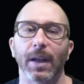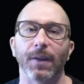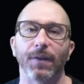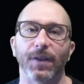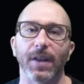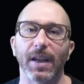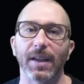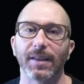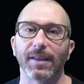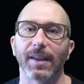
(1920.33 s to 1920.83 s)

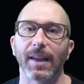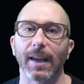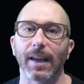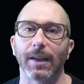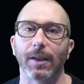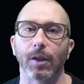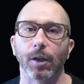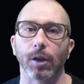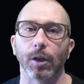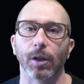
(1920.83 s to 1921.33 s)
they say
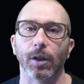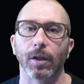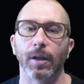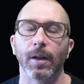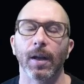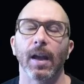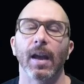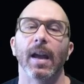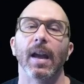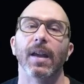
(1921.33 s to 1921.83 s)

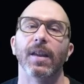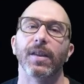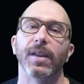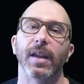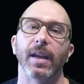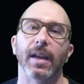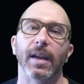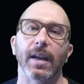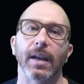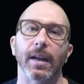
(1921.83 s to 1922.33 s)
good,
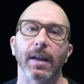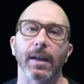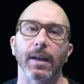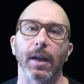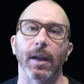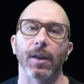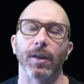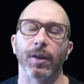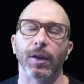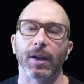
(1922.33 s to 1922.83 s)

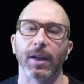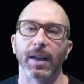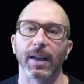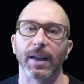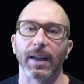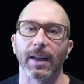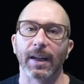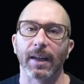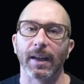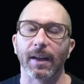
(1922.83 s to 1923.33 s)
then they're going
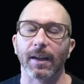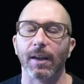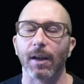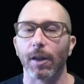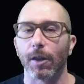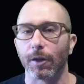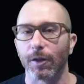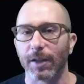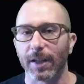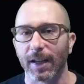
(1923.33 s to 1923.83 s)
to get
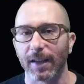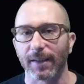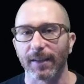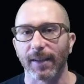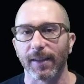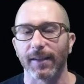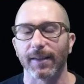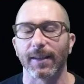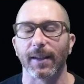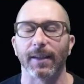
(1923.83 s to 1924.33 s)
another text
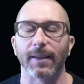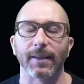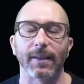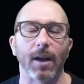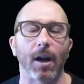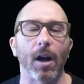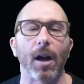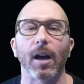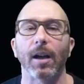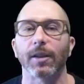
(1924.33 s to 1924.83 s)
that says,
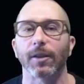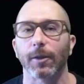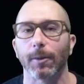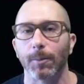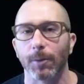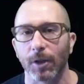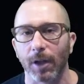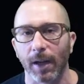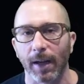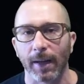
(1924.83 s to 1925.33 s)
awesome,
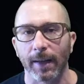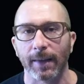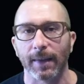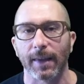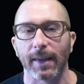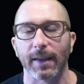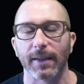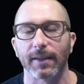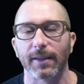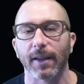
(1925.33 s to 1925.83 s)
Jane.
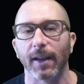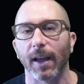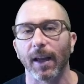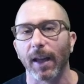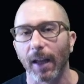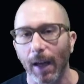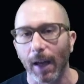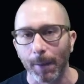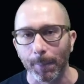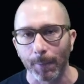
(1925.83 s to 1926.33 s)
Thanks a
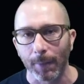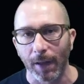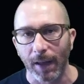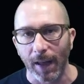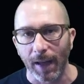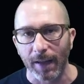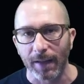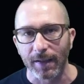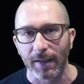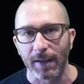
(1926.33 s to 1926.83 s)
lot. I'm
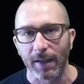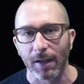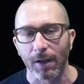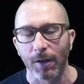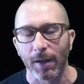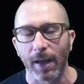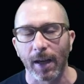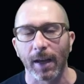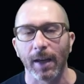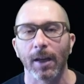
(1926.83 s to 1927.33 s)
glad to hear
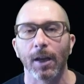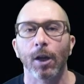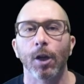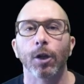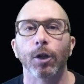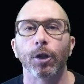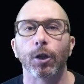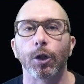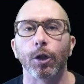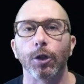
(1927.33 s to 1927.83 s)
that.
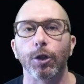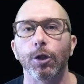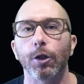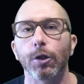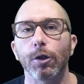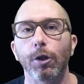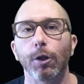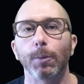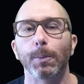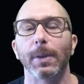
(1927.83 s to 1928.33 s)
Could you
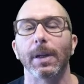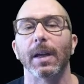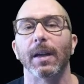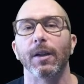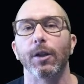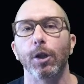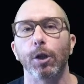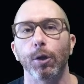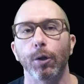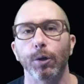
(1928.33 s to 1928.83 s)
do me a
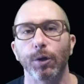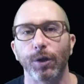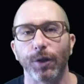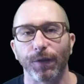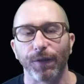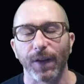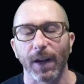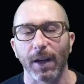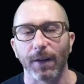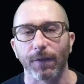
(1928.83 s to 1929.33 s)
huge
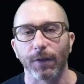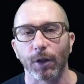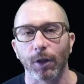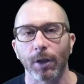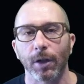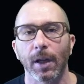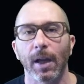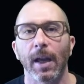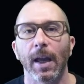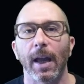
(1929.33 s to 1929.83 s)

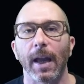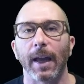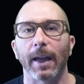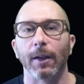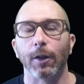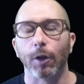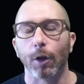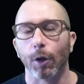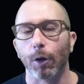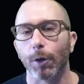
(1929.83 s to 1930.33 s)
favor
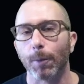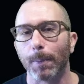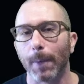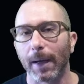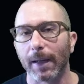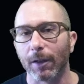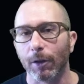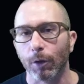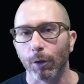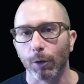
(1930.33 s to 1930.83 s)
and go to my
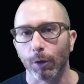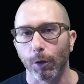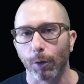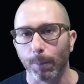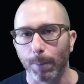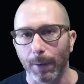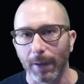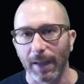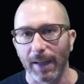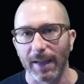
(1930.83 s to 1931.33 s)
Google
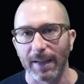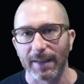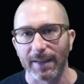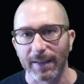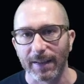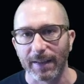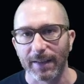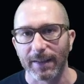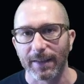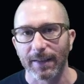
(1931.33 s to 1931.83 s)

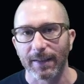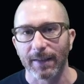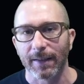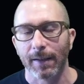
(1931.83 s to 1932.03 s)
Places